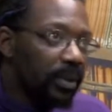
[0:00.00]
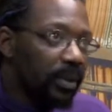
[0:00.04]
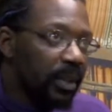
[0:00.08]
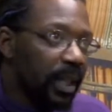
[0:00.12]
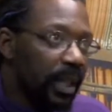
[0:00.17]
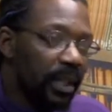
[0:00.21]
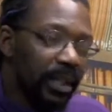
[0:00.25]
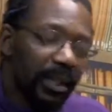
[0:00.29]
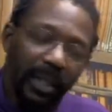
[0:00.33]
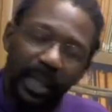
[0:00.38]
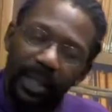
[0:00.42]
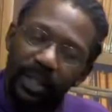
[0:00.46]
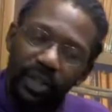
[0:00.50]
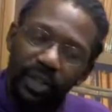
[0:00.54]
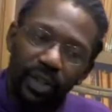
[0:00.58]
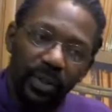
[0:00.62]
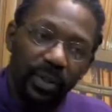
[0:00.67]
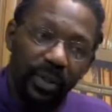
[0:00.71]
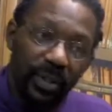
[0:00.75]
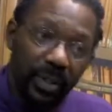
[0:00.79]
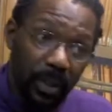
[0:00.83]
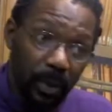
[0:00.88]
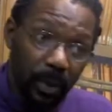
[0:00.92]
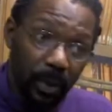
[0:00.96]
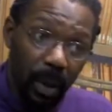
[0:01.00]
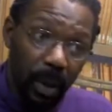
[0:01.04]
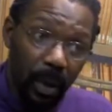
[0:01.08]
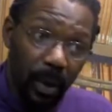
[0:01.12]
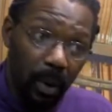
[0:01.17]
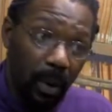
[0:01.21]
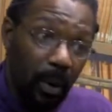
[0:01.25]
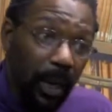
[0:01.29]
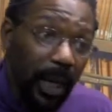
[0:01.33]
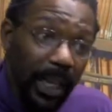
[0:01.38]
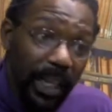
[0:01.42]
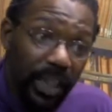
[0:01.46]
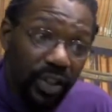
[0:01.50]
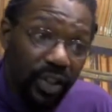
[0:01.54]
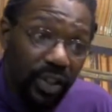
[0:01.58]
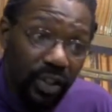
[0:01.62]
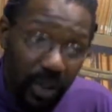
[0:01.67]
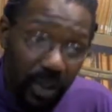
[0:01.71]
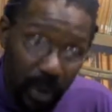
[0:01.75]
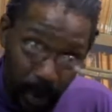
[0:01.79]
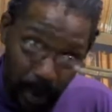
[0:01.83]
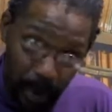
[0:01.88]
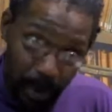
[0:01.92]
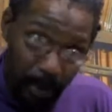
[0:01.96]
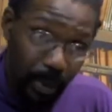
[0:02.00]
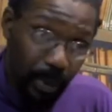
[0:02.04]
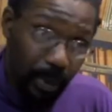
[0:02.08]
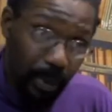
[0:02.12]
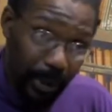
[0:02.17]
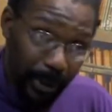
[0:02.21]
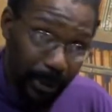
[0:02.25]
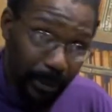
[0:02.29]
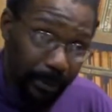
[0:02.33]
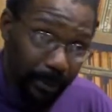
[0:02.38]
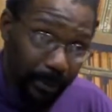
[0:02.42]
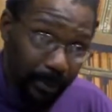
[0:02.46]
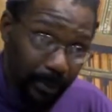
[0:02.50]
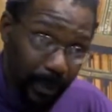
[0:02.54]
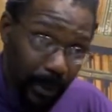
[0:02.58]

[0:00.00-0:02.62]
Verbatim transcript: that session zero is so important.